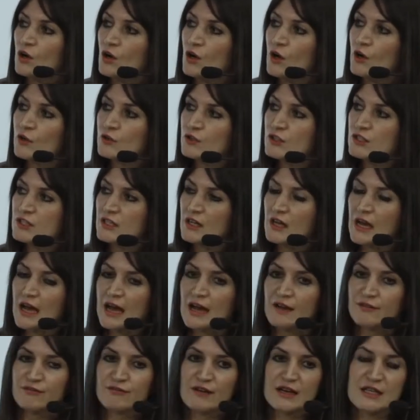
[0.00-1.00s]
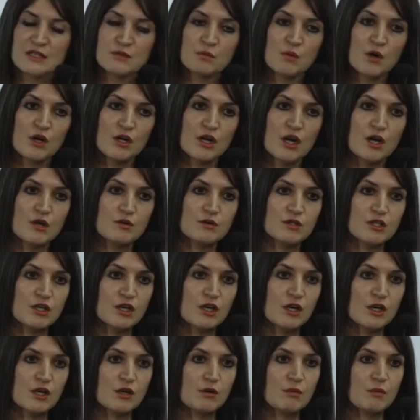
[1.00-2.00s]
Under FRS
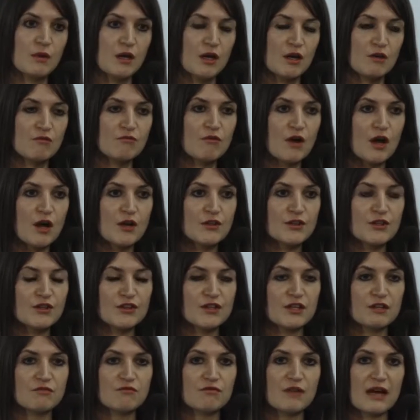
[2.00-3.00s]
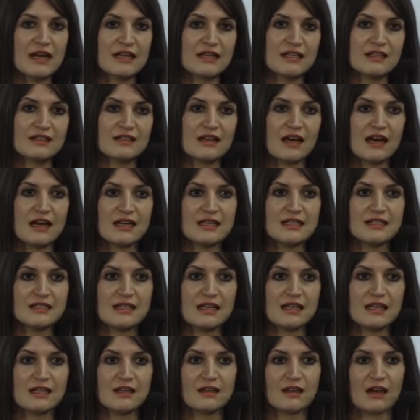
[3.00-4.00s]
102, rather than
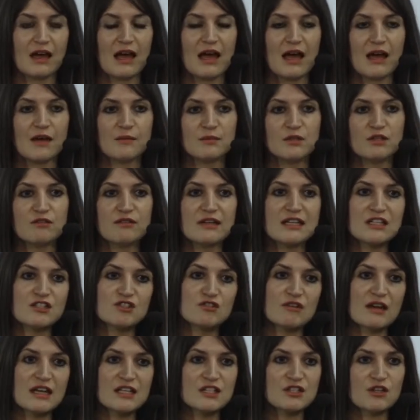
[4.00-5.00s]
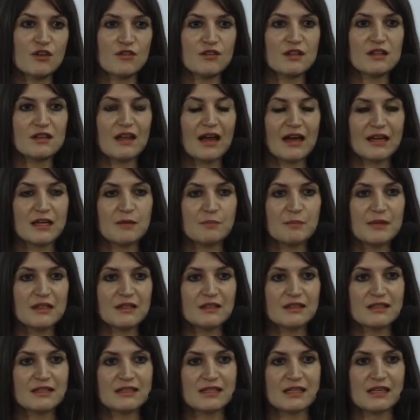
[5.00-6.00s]
recognising your interest on the
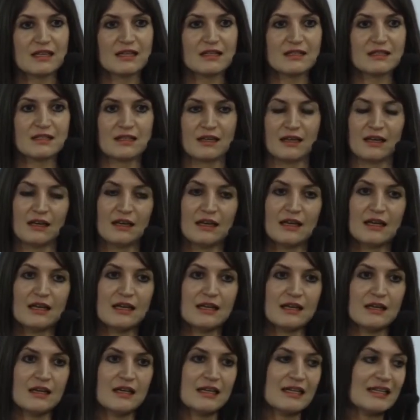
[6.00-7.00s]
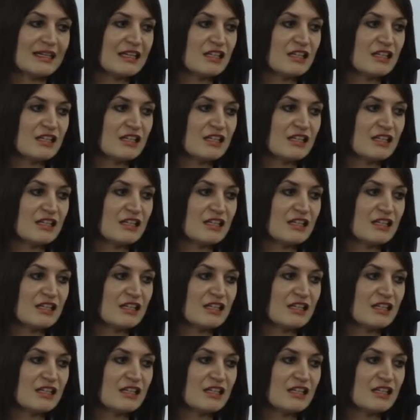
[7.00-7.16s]
liabilities in